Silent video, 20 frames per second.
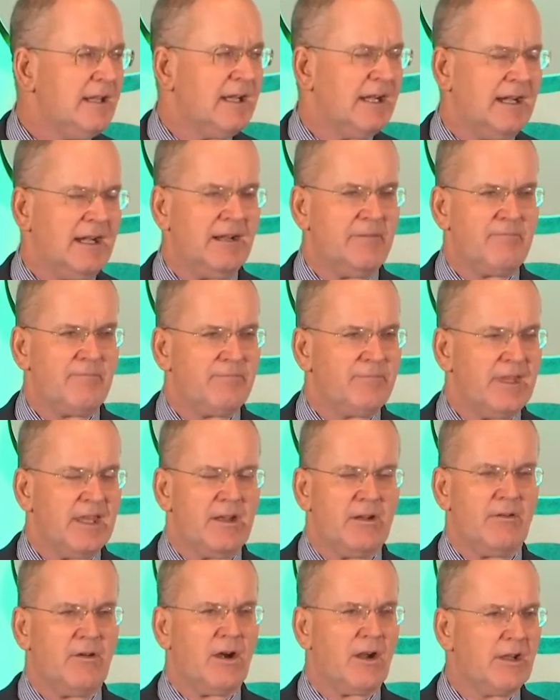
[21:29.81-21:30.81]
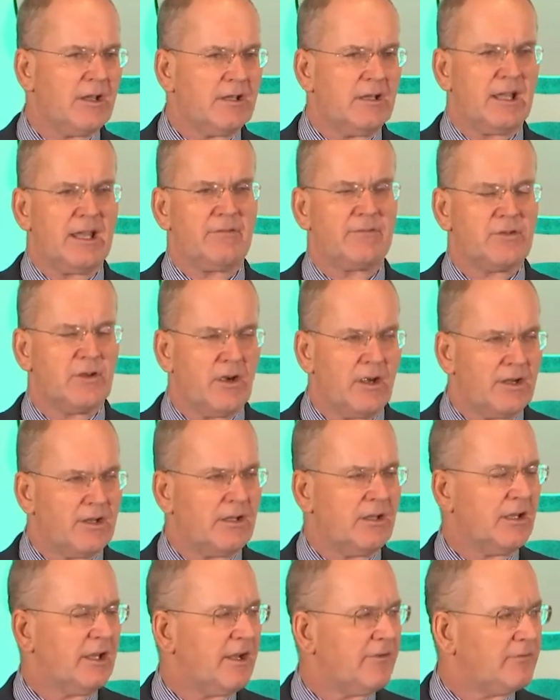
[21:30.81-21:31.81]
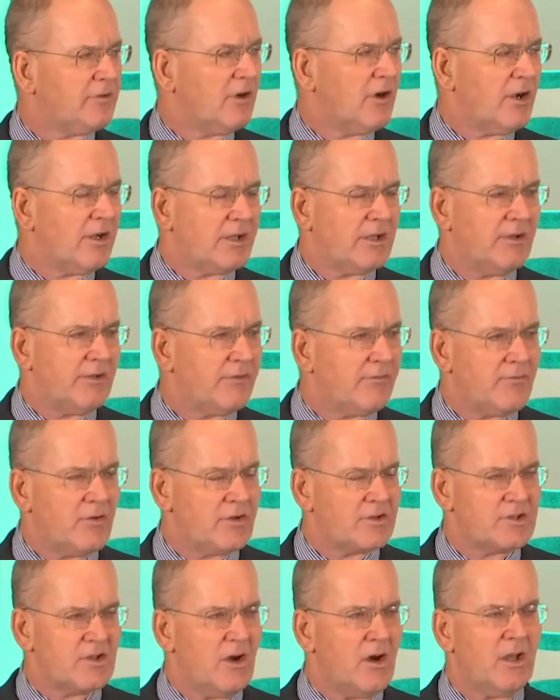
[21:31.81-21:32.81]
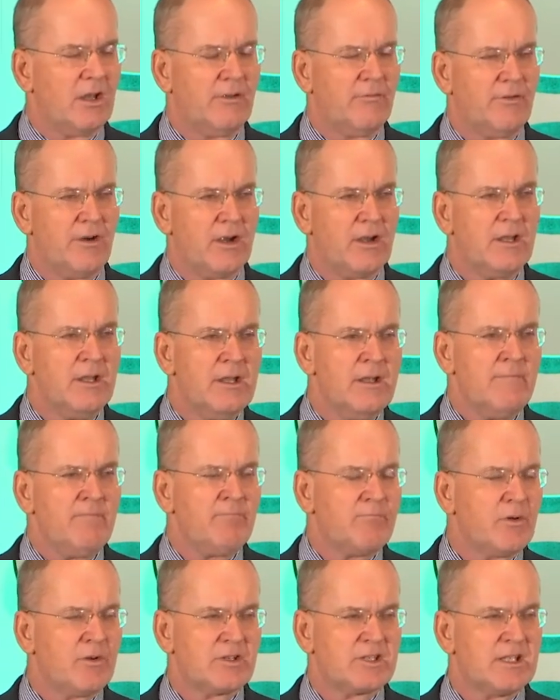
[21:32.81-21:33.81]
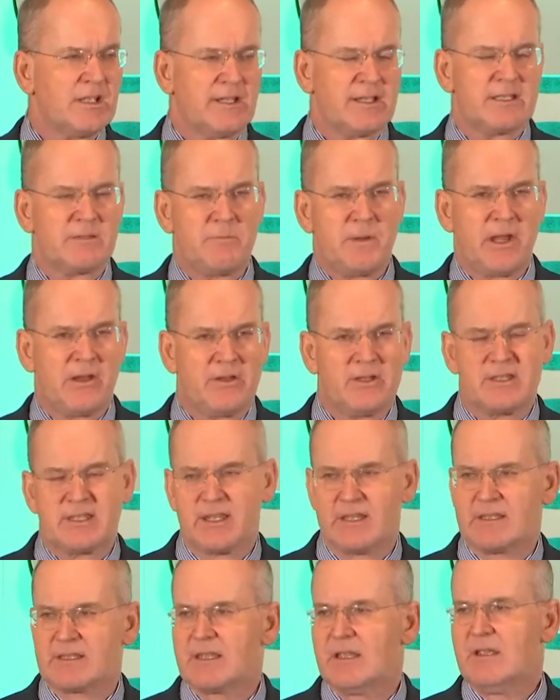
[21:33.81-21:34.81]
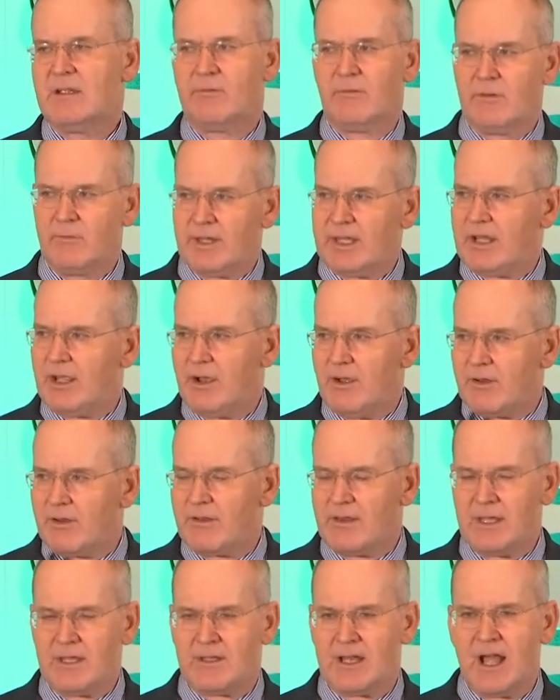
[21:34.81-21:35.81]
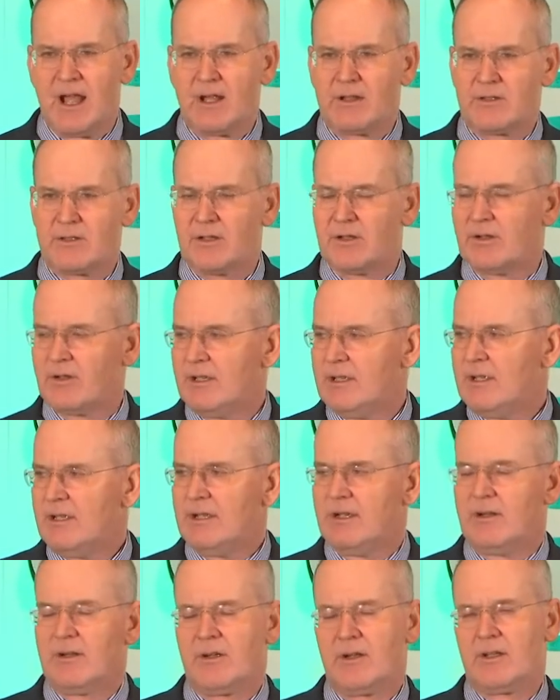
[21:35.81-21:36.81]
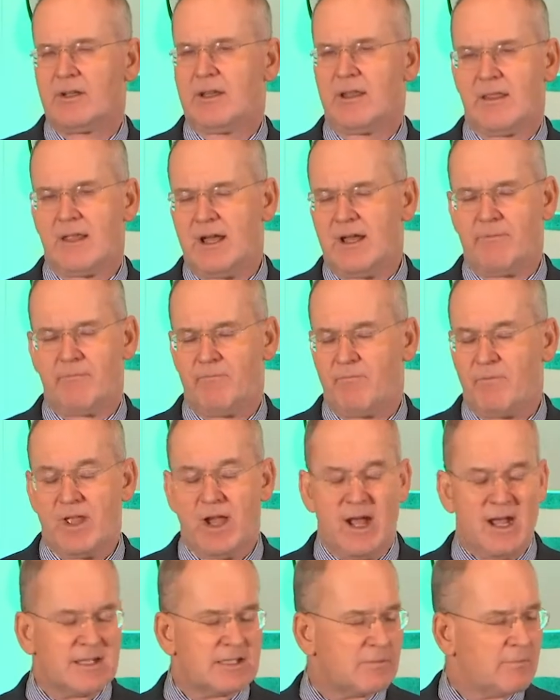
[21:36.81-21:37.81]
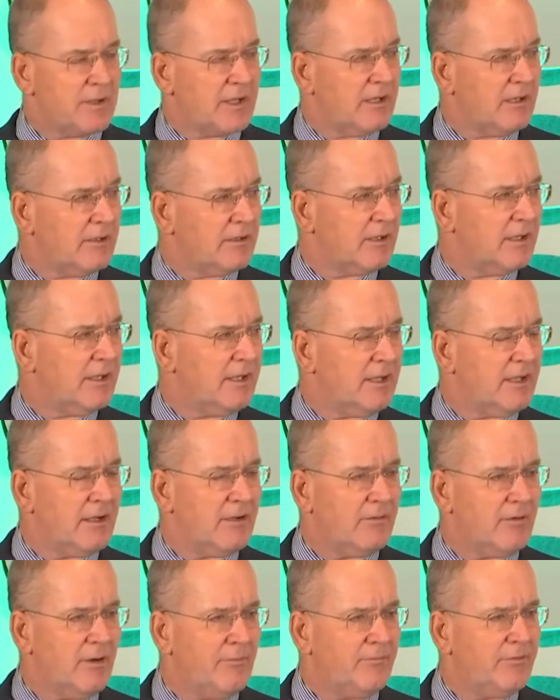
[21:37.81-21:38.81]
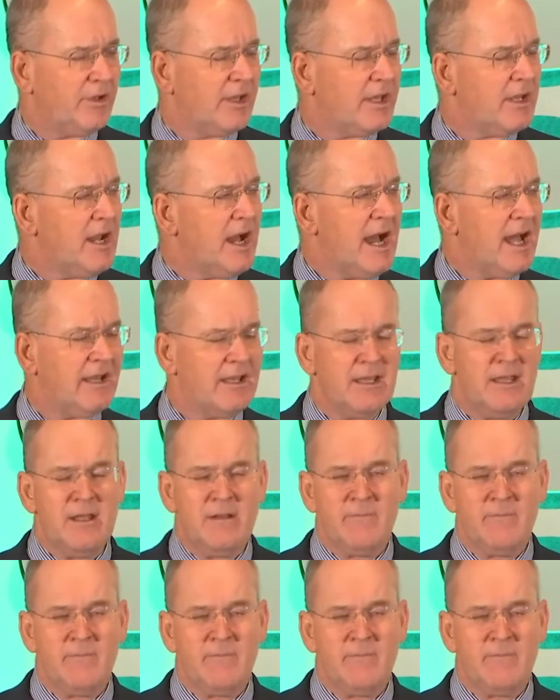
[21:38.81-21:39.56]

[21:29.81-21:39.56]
Article after article after article, and of course all of our personal experiences. When we go to the doctor or to the hospital, hopefully not,